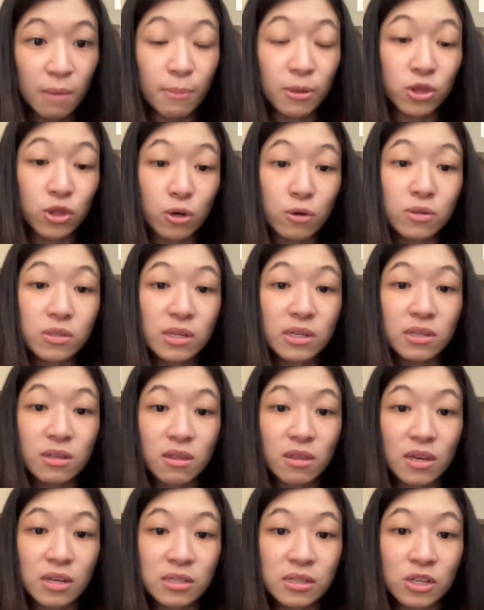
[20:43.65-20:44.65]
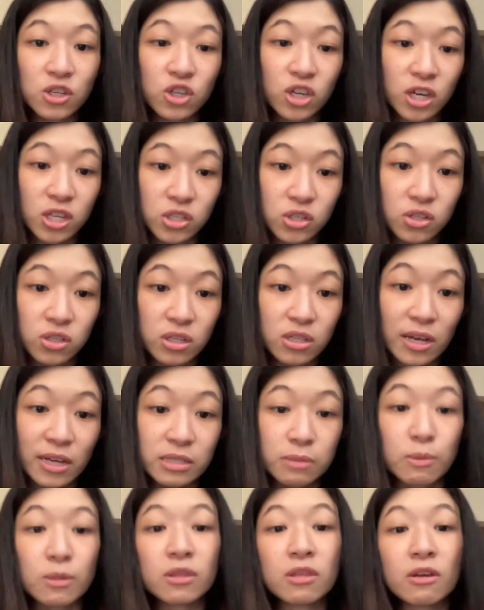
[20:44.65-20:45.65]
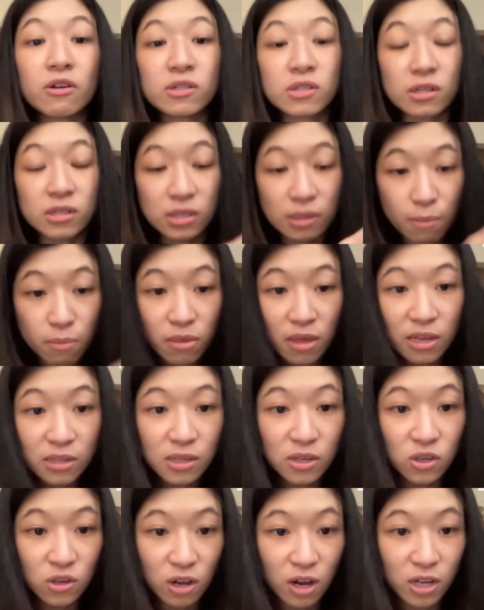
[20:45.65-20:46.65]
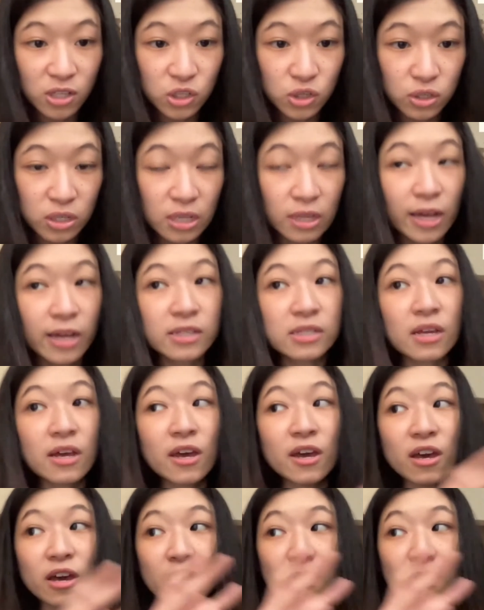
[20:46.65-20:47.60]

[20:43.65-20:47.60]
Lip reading: But those are the things that you can utilize, but there are some things that you can't utilize.